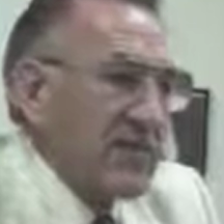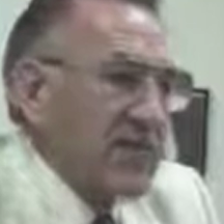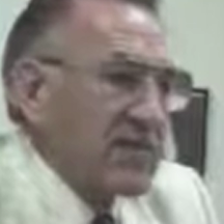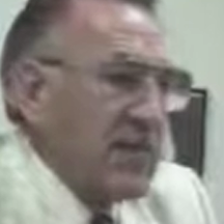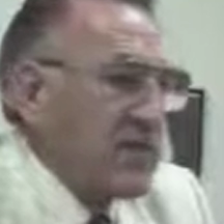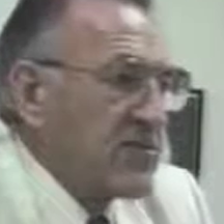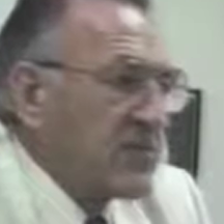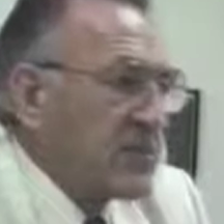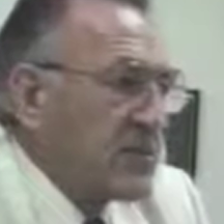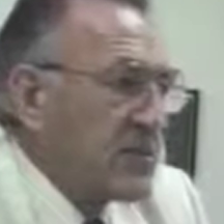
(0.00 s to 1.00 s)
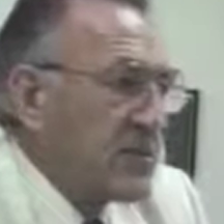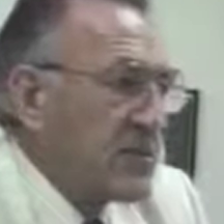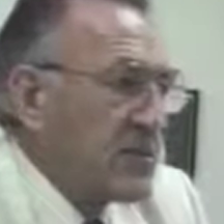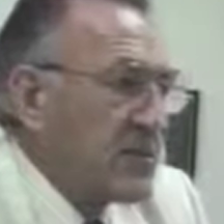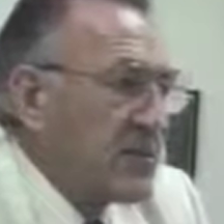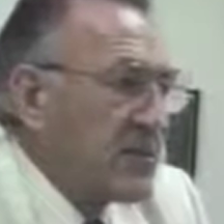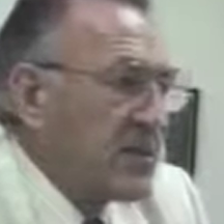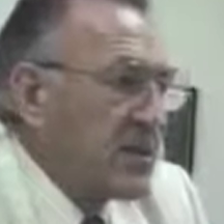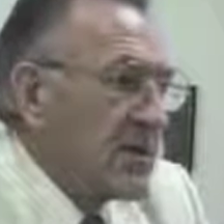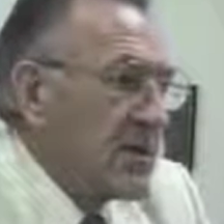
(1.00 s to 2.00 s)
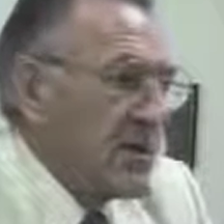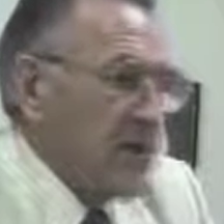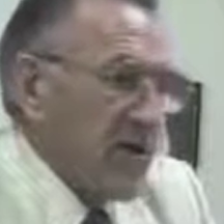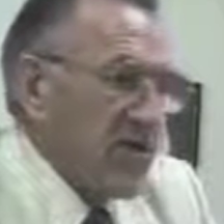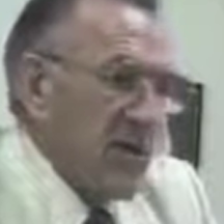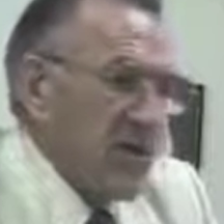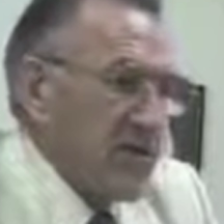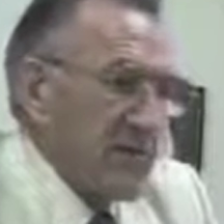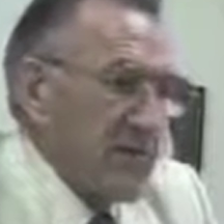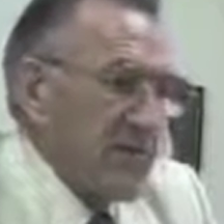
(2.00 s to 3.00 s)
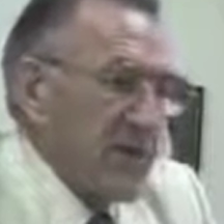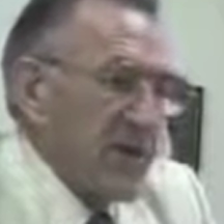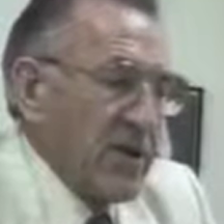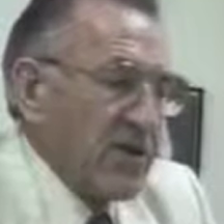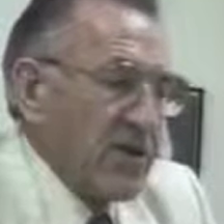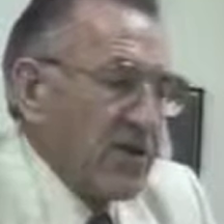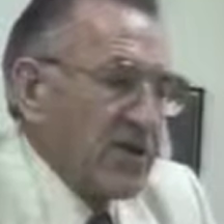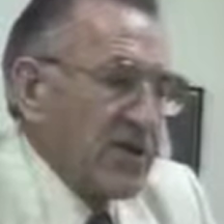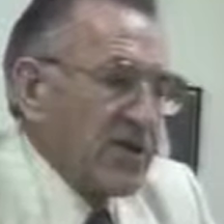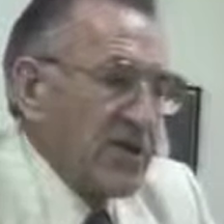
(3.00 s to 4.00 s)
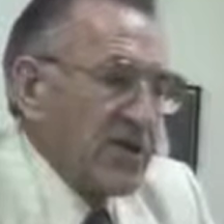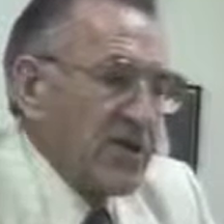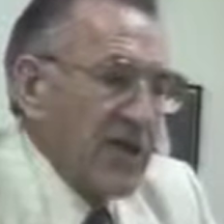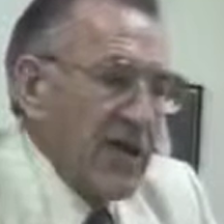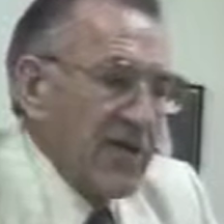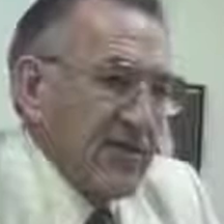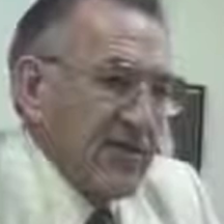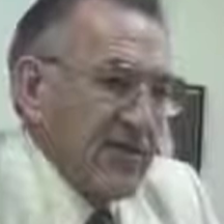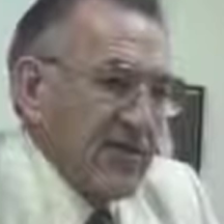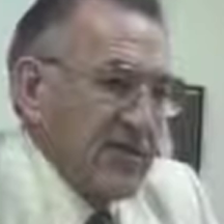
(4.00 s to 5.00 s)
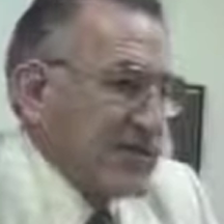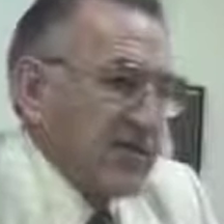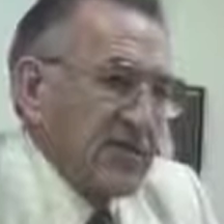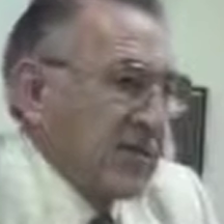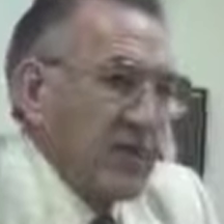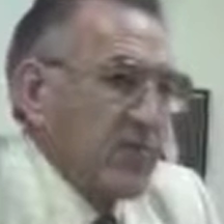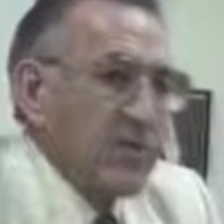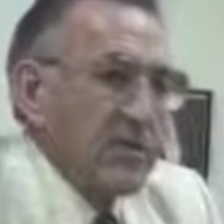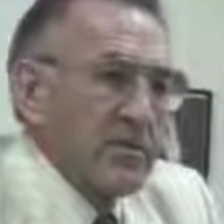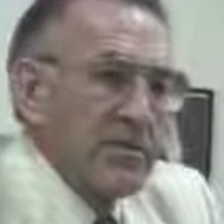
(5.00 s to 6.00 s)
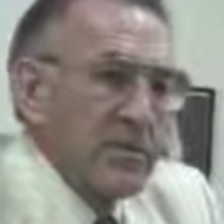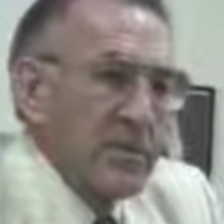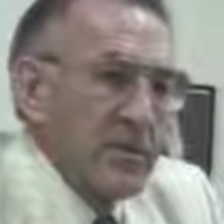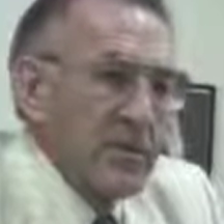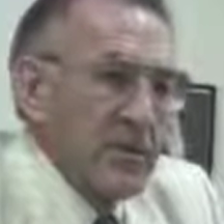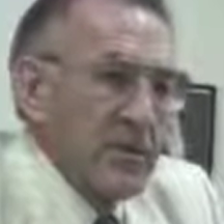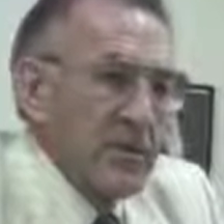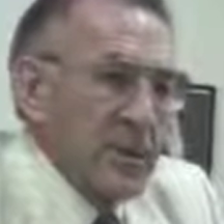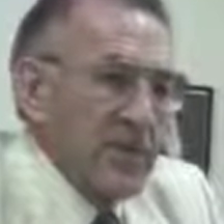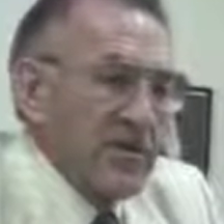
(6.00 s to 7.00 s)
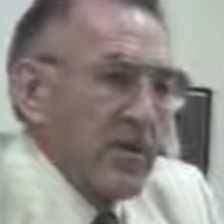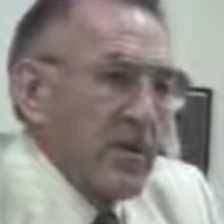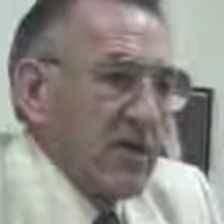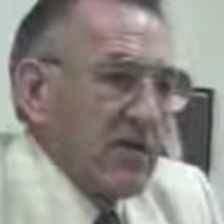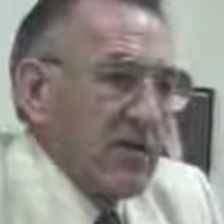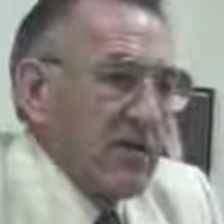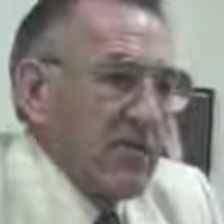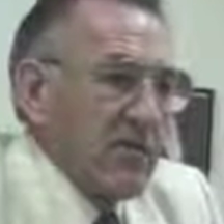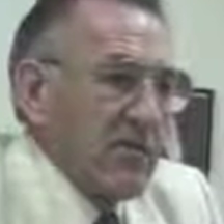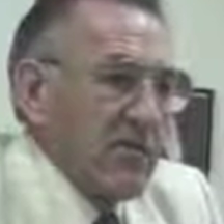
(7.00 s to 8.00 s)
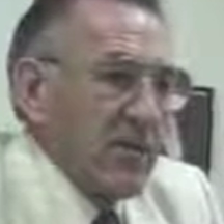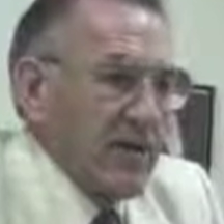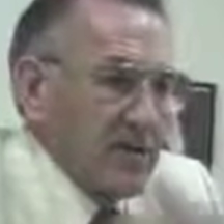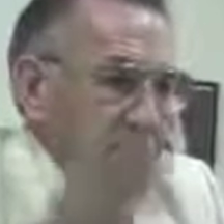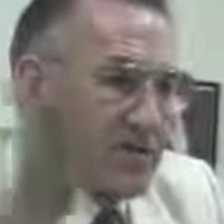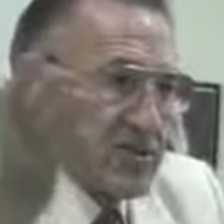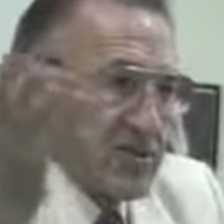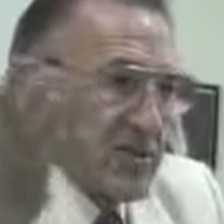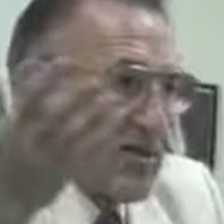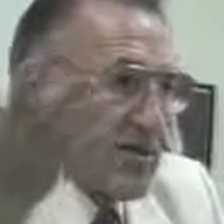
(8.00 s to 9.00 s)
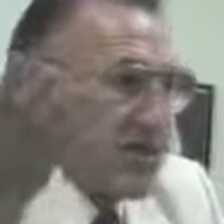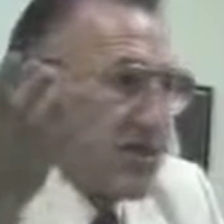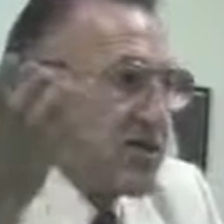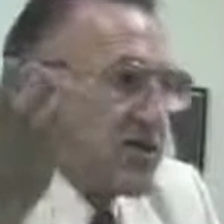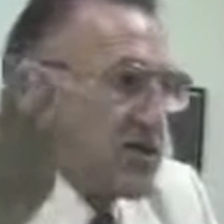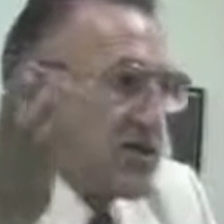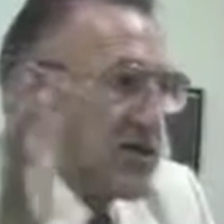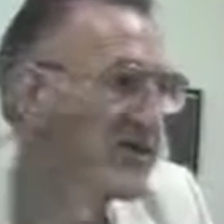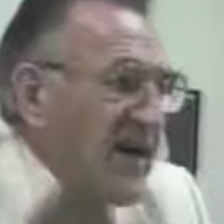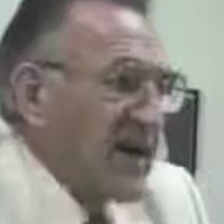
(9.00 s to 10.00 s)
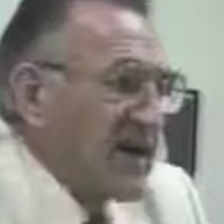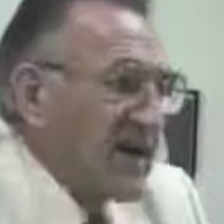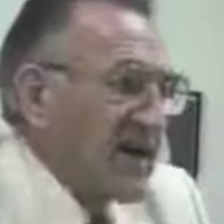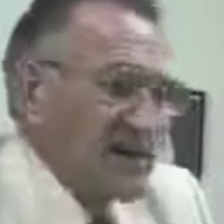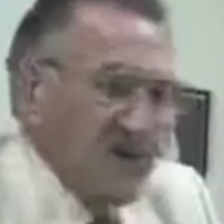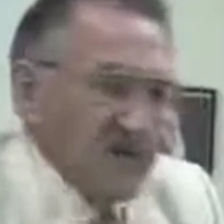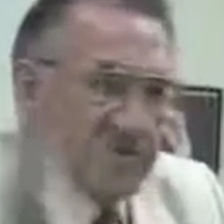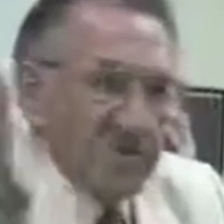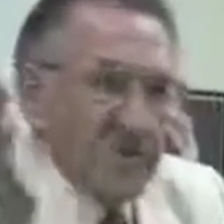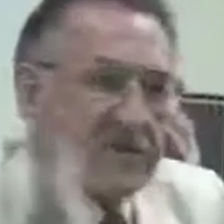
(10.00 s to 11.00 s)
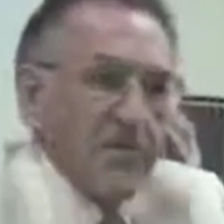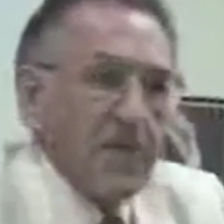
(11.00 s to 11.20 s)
That's dangerous. His wife wanted to turn around and bought another because she was a nice little Catholic girl. She's good. She's a nice woman. Not a thing wrong with her or concerning her and her religion, she's just fine because that's what she was.